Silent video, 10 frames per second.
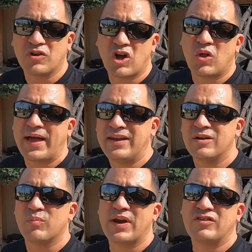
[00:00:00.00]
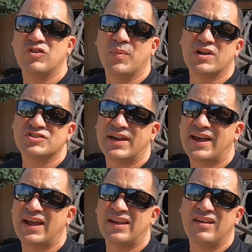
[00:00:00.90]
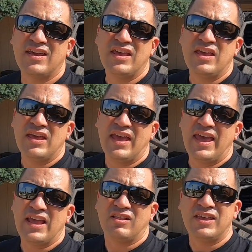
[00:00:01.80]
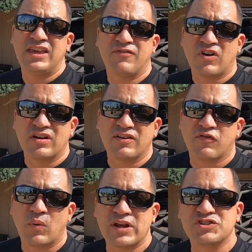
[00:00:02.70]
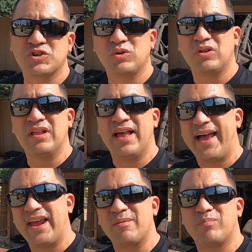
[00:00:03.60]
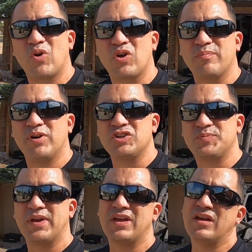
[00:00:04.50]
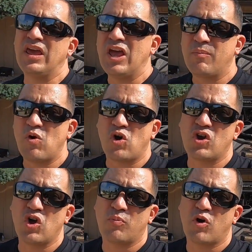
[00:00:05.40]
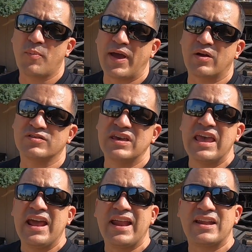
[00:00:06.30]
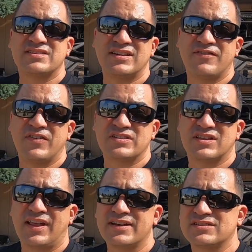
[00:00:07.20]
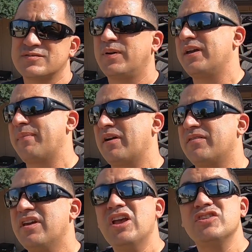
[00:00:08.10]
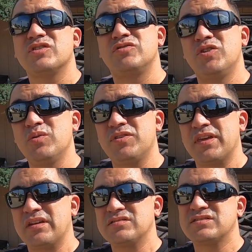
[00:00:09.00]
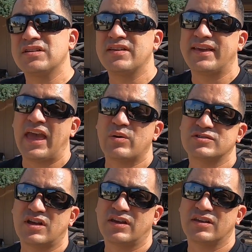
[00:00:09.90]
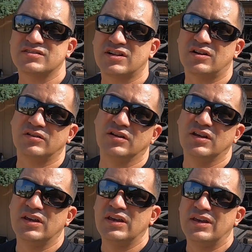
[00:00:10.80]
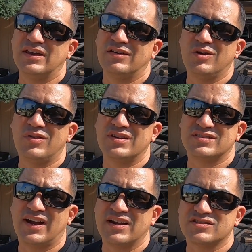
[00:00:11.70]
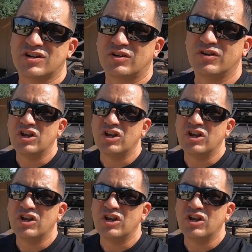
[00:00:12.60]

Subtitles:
in all, I didn't break too much. I got a leaky front differential, I got a broken push pin, broken GoPro mount. I just need to fix the license plate mount. So 2 things that Kawasaki installed, 2 things that I installed.